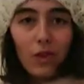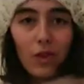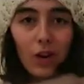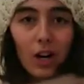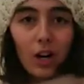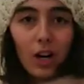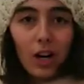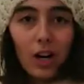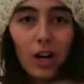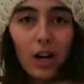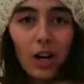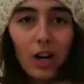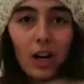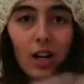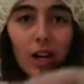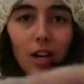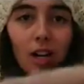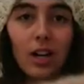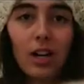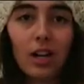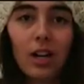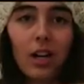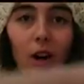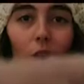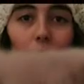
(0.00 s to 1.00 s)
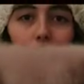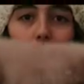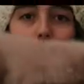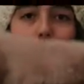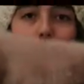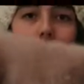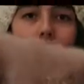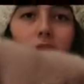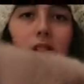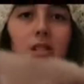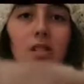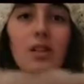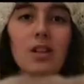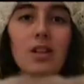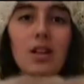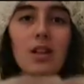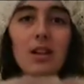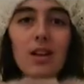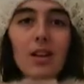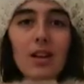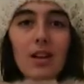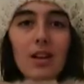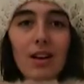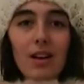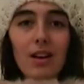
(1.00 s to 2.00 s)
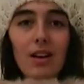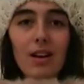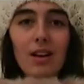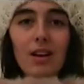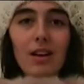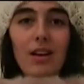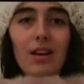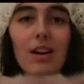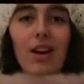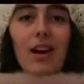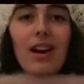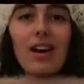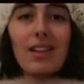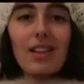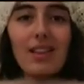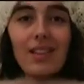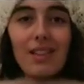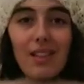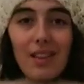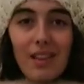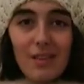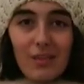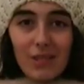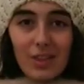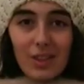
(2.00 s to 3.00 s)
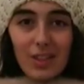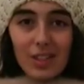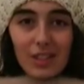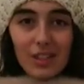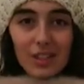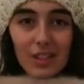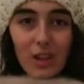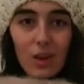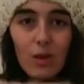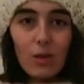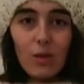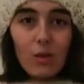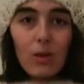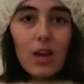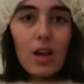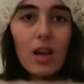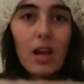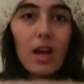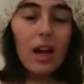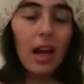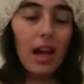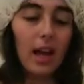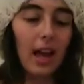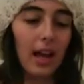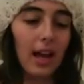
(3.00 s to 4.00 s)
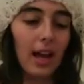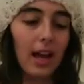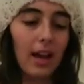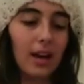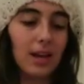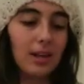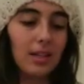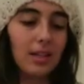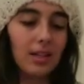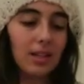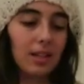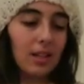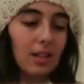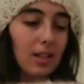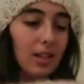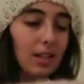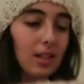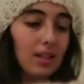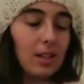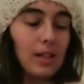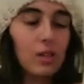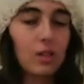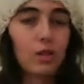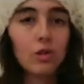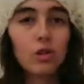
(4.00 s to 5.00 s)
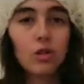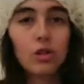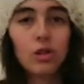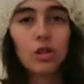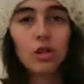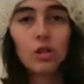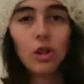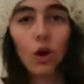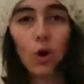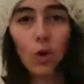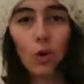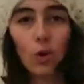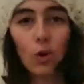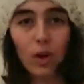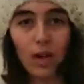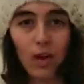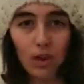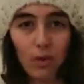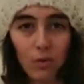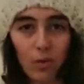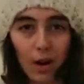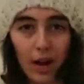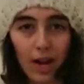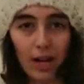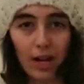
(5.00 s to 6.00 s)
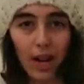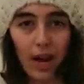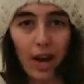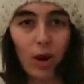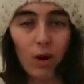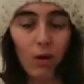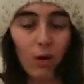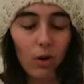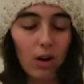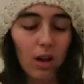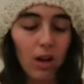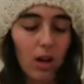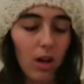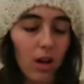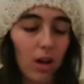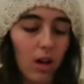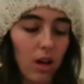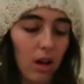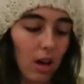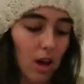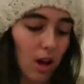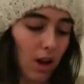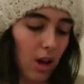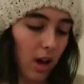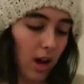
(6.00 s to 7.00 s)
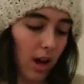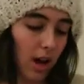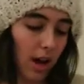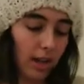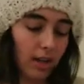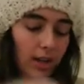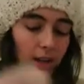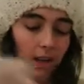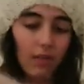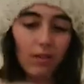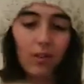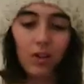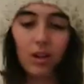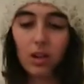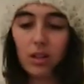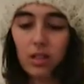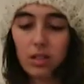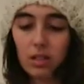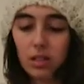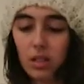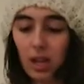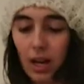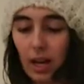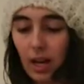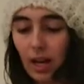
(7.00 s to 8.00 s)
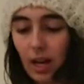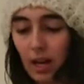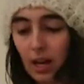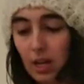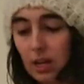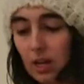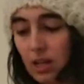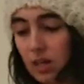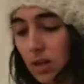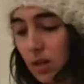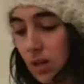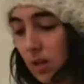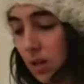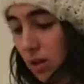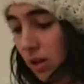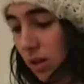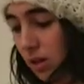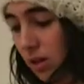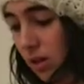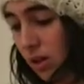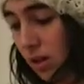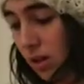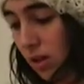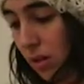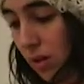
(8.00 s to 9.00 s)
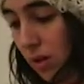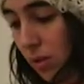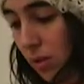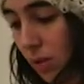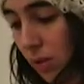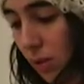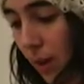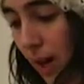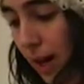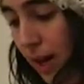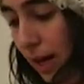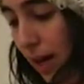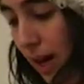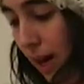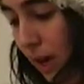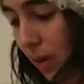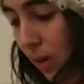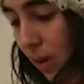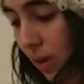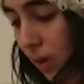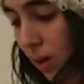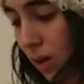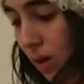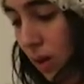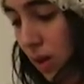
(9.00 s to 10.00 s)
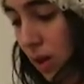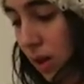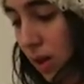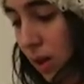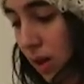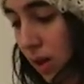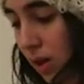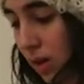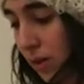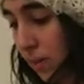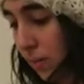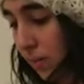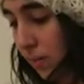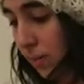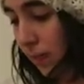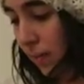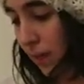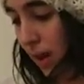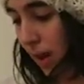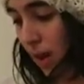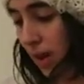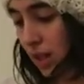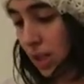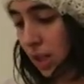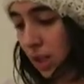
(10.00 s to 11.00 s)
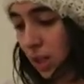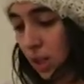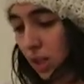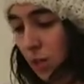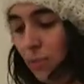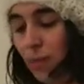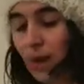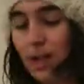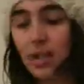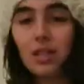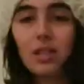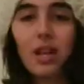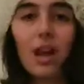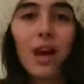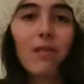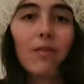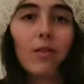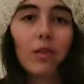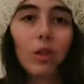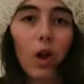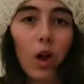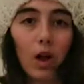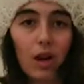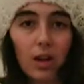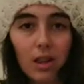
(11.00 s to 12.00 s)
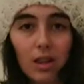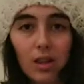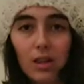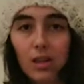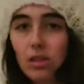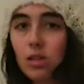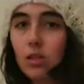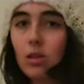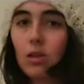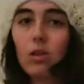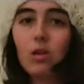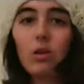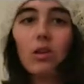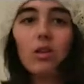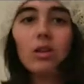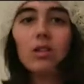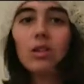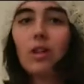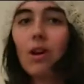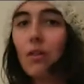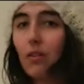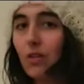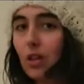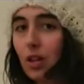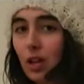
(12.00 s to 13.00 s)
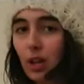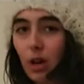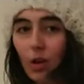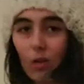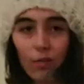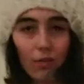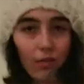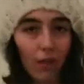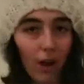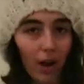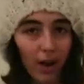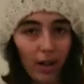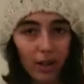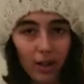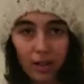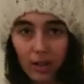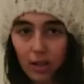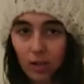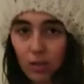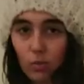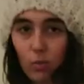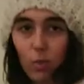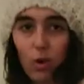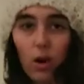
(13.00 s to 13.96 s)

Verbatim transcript: fur coat. Oh, I love this coat. And these are so in right now. I love it, and right now at TJ Maxx they have a lot of these, so you can definitely go find this